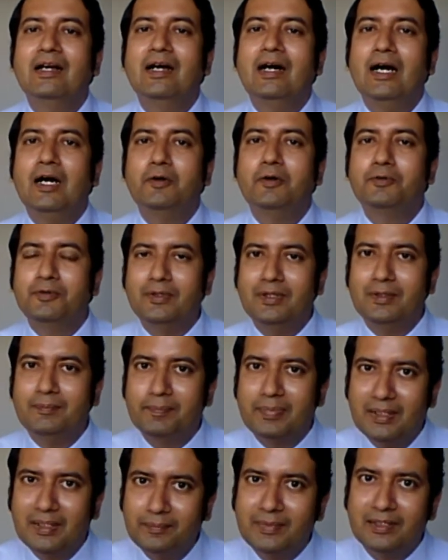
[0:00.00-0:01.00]
how to
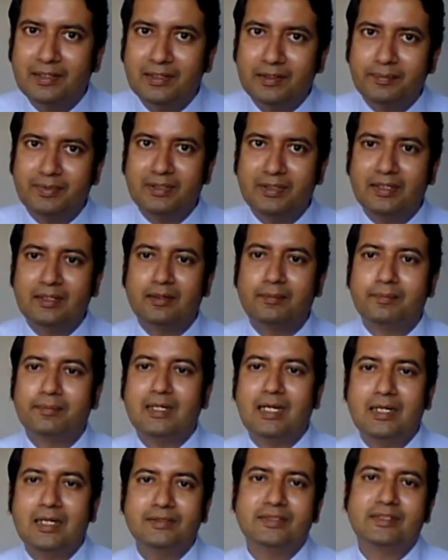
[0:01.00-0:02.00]
implement a particular
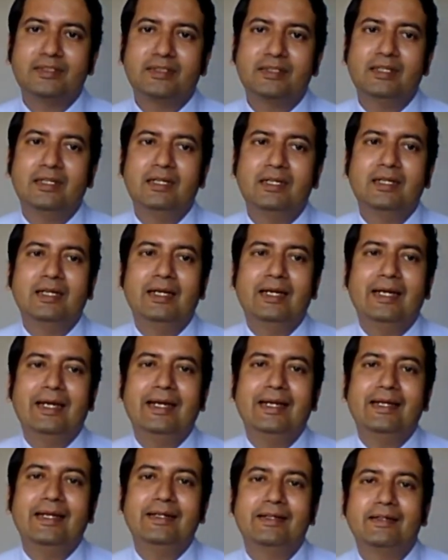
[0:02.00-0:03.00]
project,
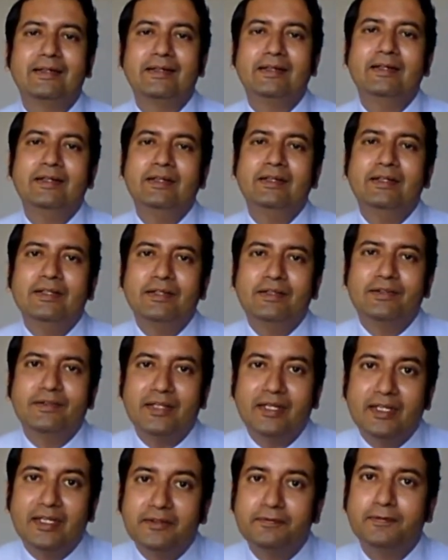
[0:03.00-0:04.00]
and
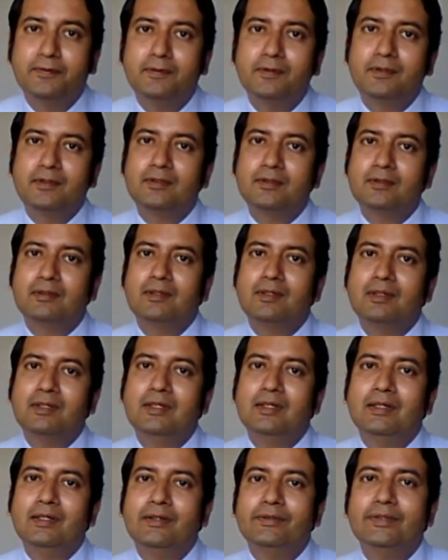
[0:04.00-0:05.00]
therefore
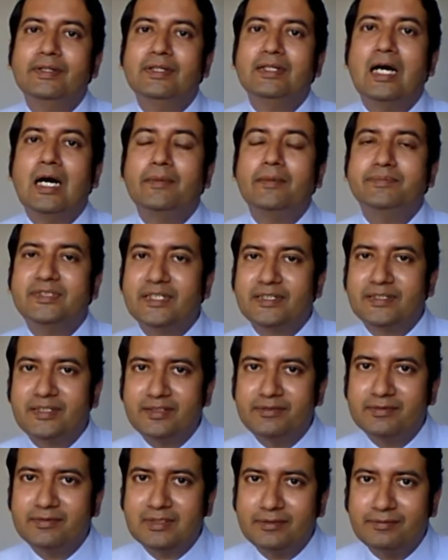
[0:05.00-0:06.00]
the
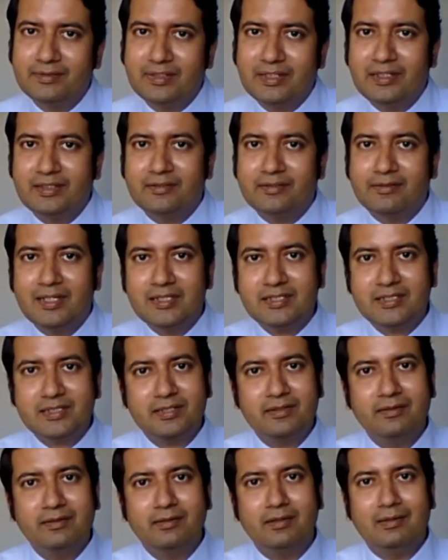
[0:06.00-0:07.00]
objectives of the
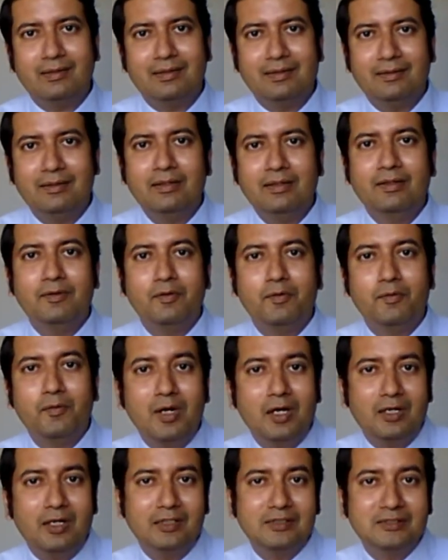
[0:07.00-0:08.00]
thrust
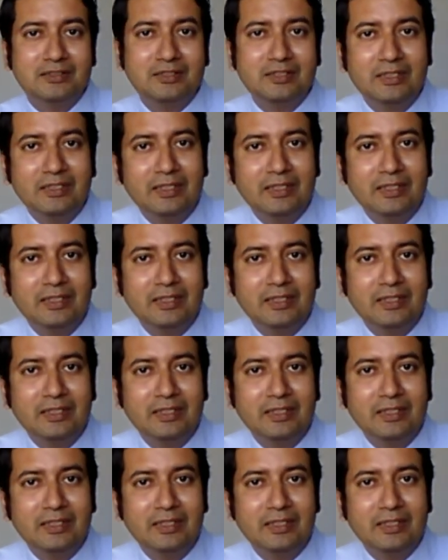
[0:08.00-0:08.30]
was